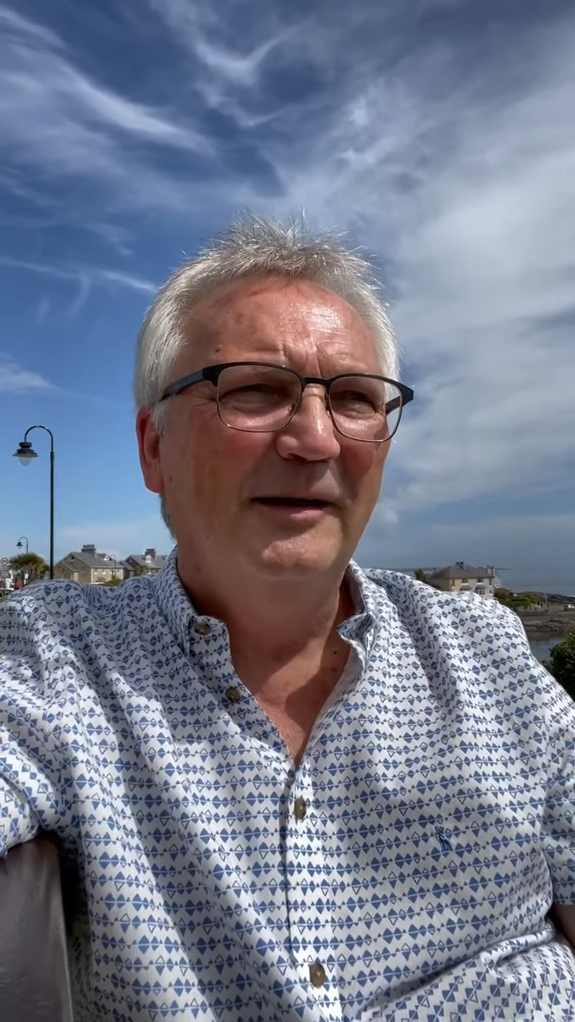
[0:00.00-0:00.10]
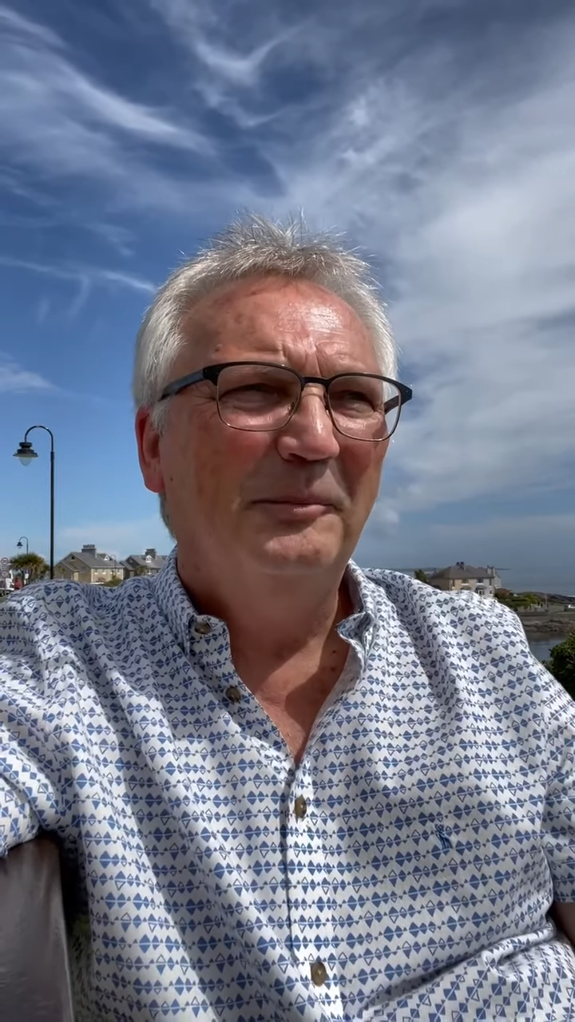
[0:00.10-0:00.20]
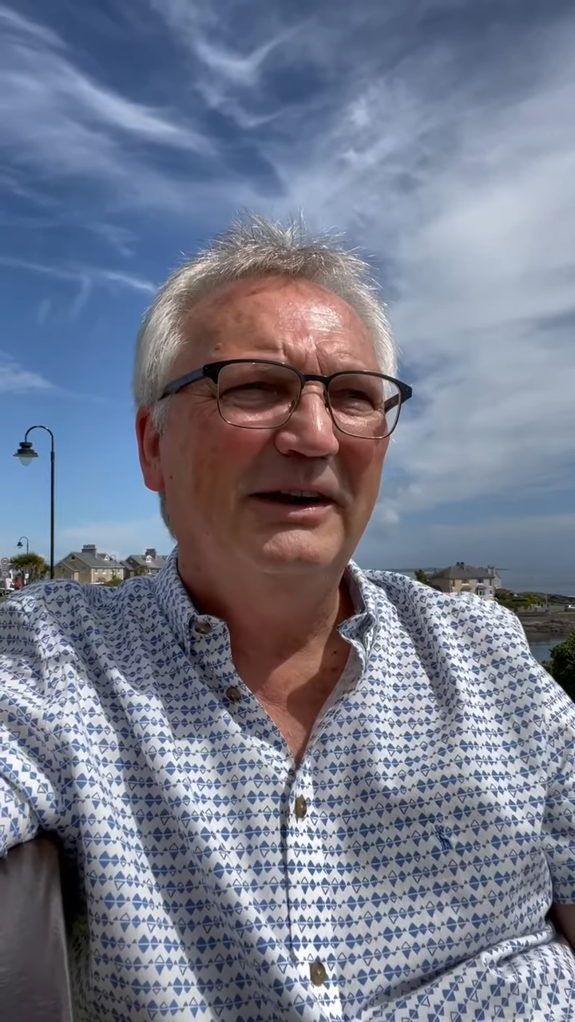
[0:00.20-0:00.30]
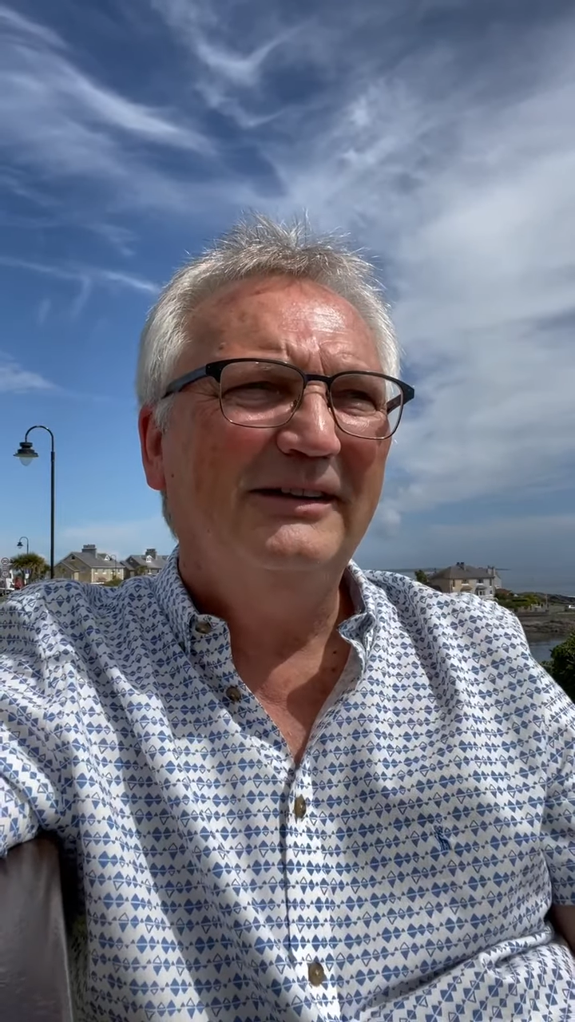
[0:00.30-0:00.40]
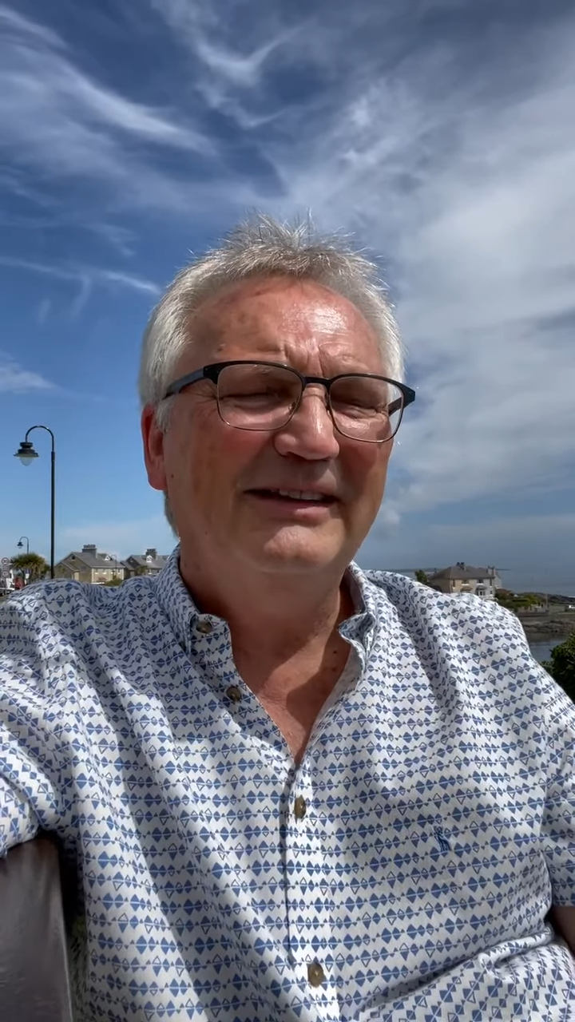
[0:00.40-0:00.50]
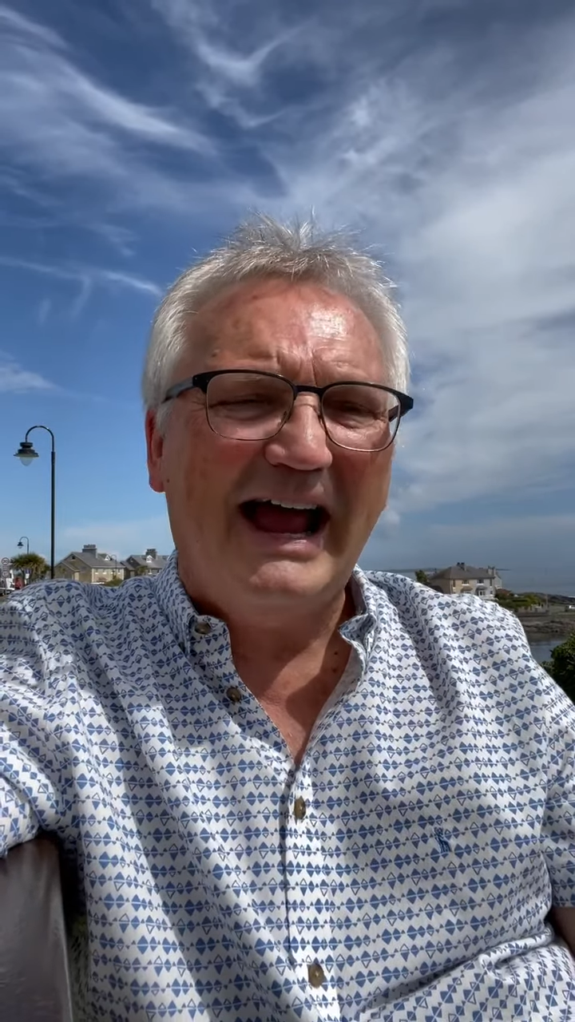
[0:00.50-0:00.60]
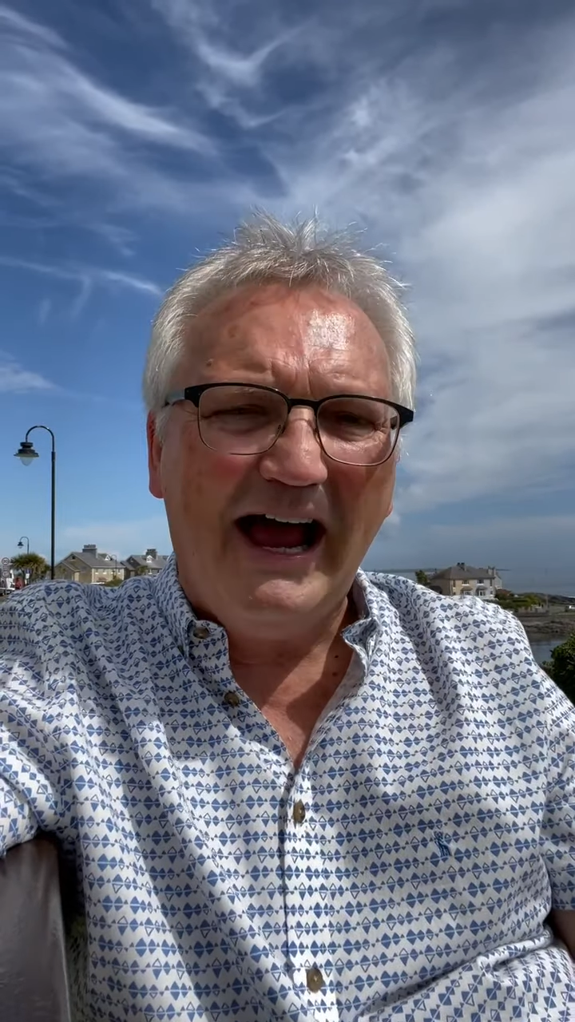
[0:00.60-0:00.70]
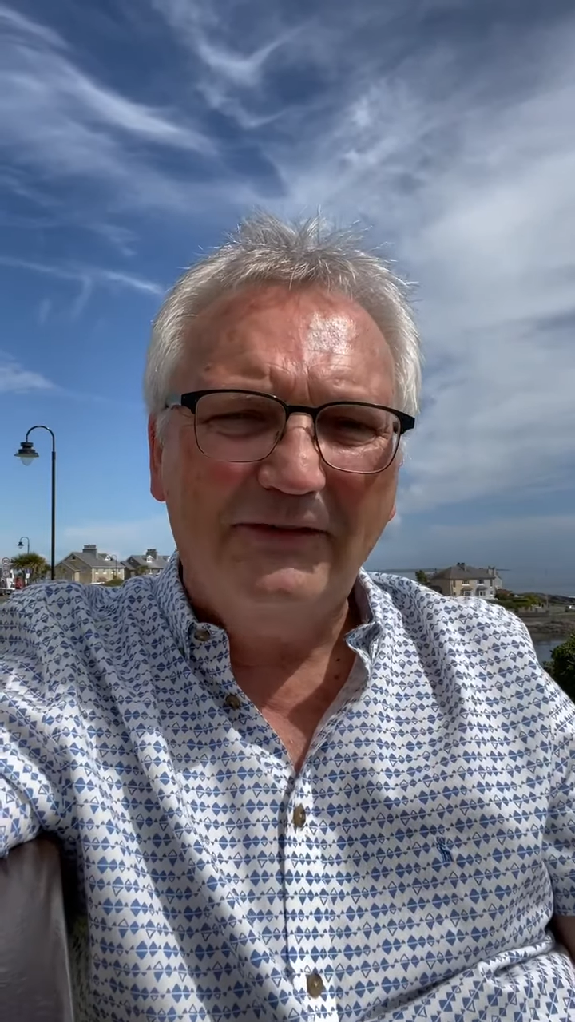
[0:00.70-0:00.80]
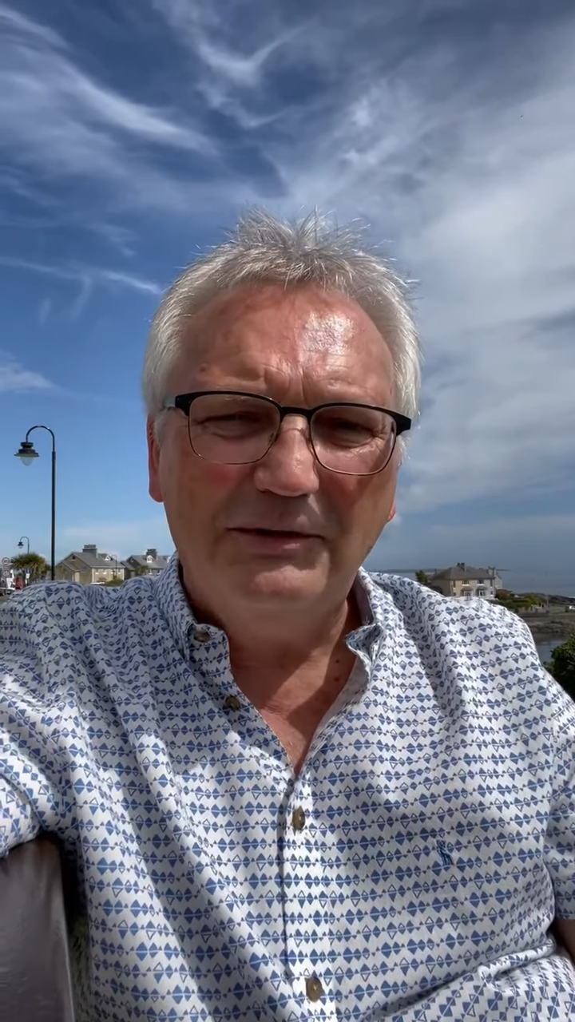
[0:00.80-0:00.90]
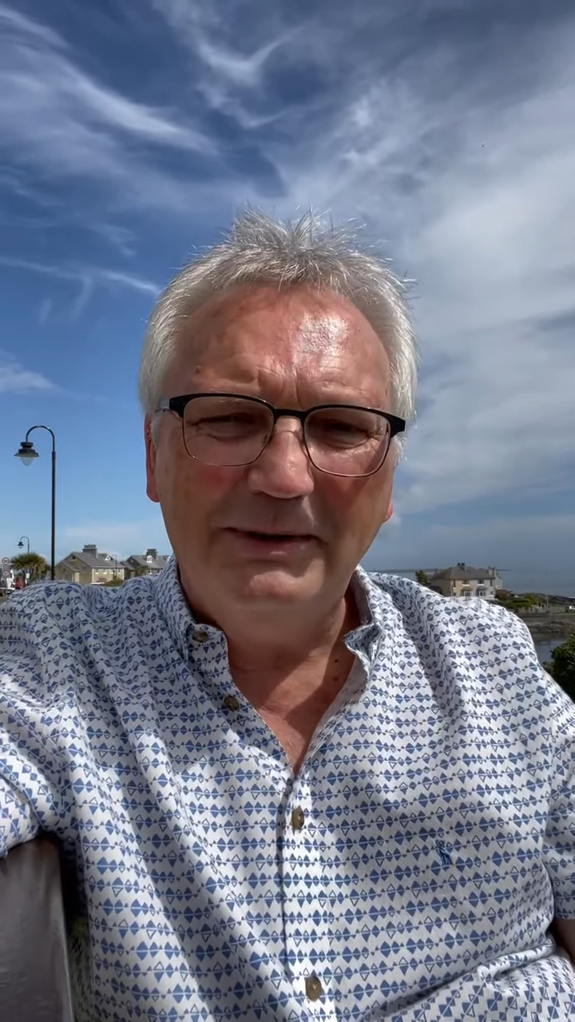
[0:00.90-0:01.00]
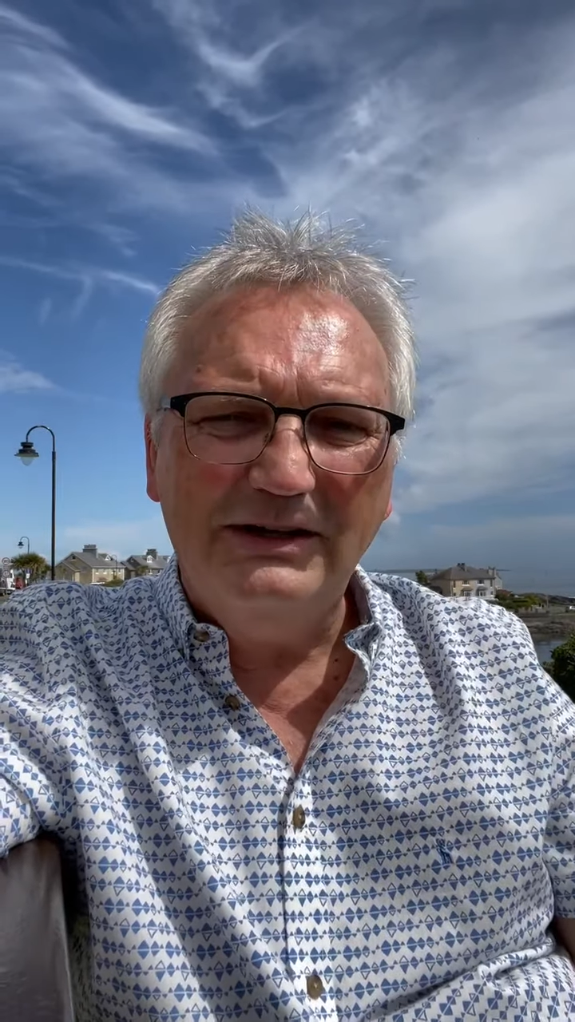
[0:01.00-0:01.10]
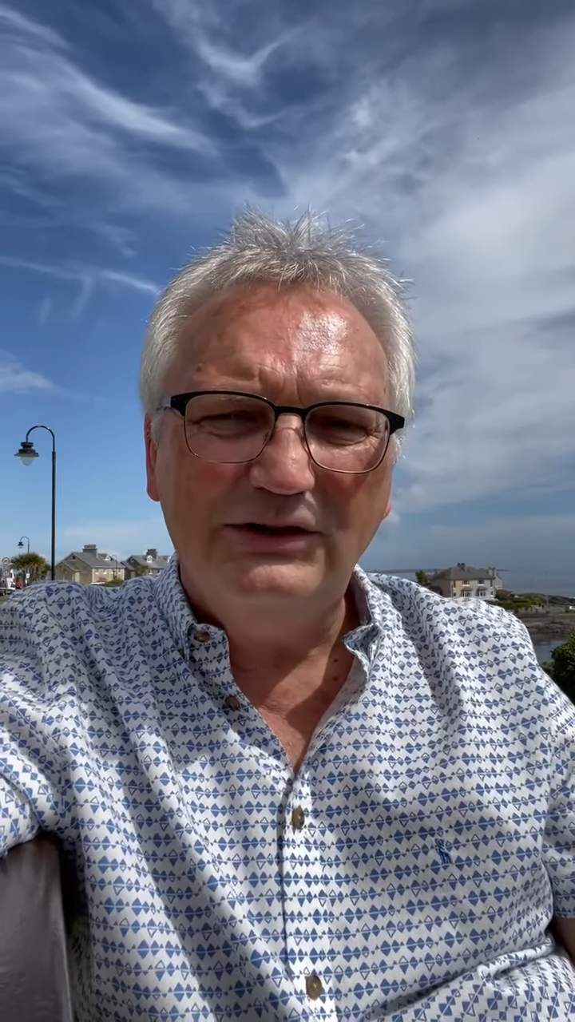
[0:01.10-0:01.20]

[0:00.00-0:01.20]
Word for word: But it doesn't have to be